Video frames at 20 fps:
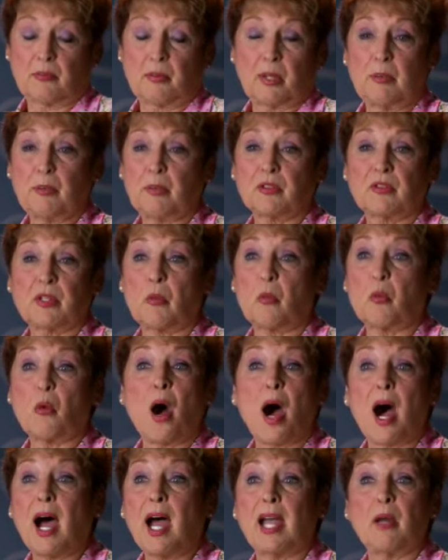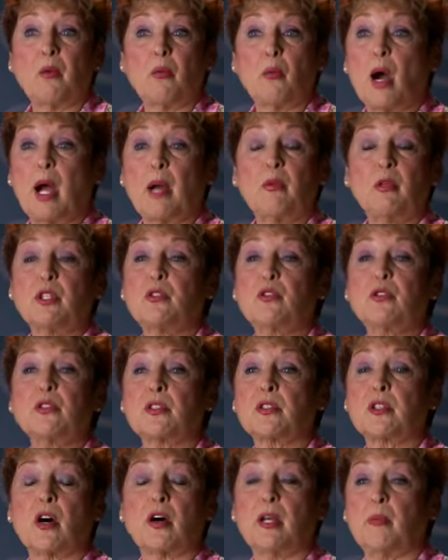People say, why? Why would you
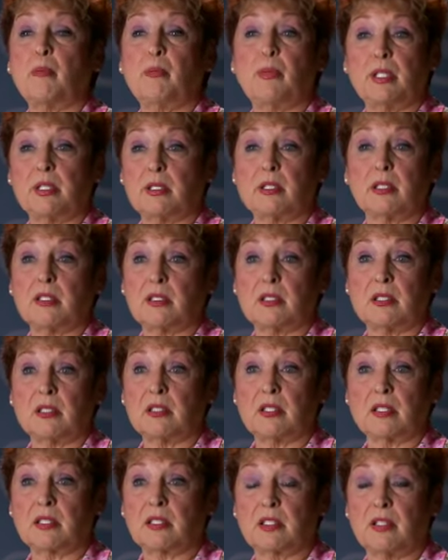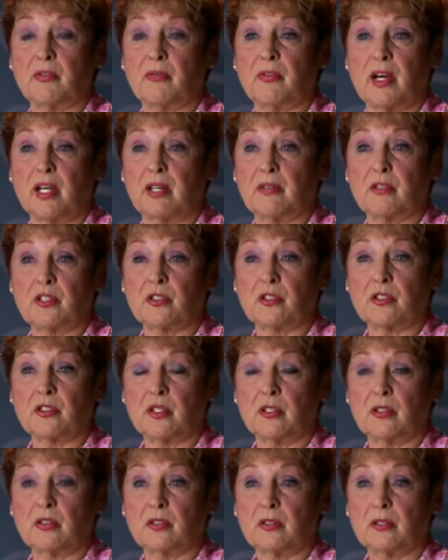start a business at 65
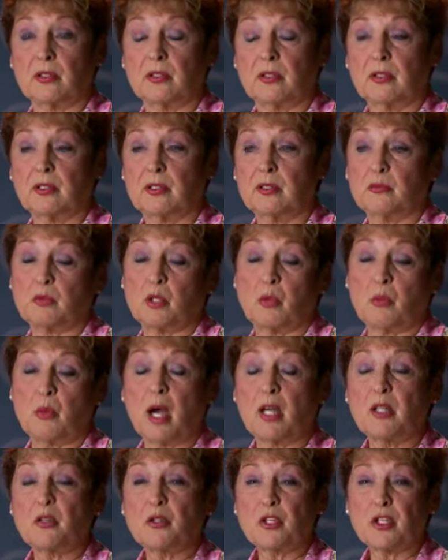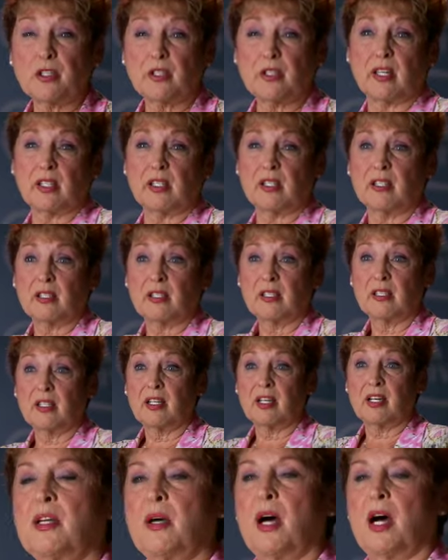years old? Well, why shouldn't I?
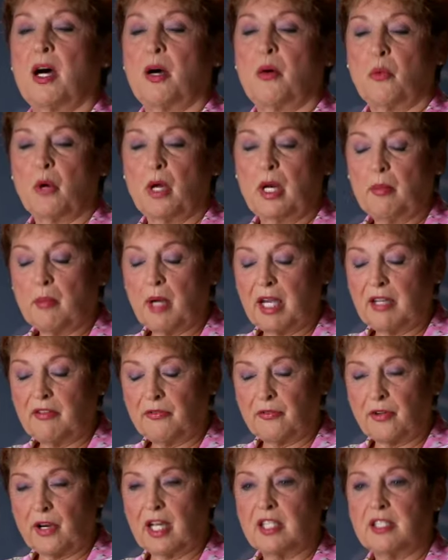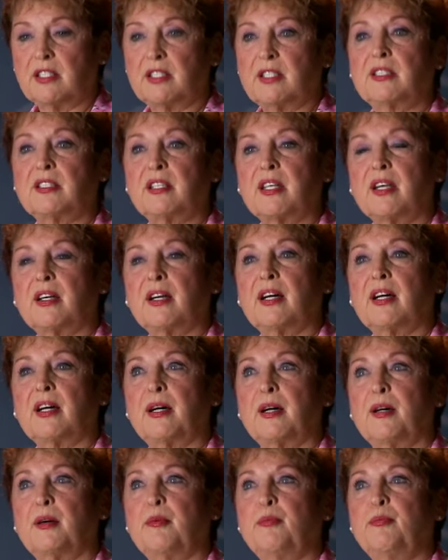One of my friends
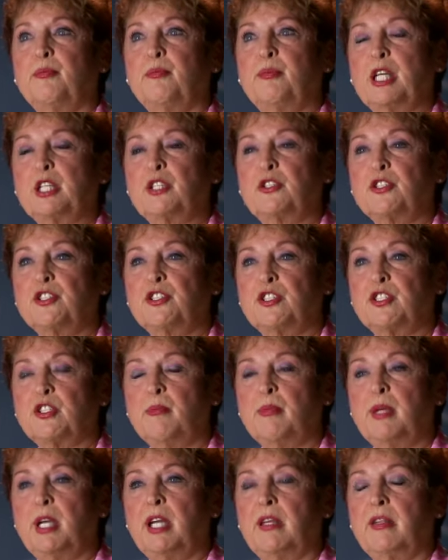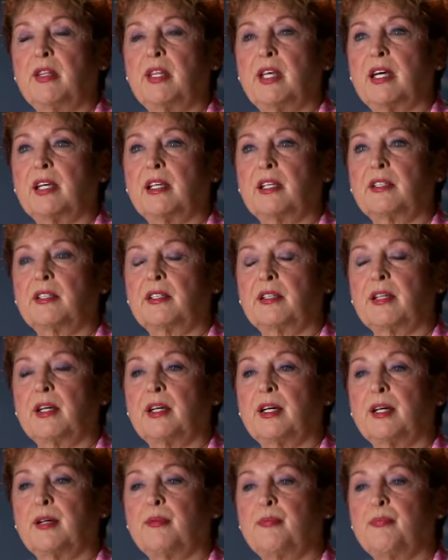uh, mentioned to me that
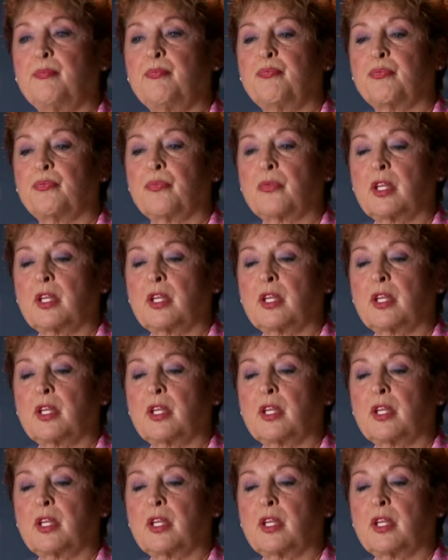um,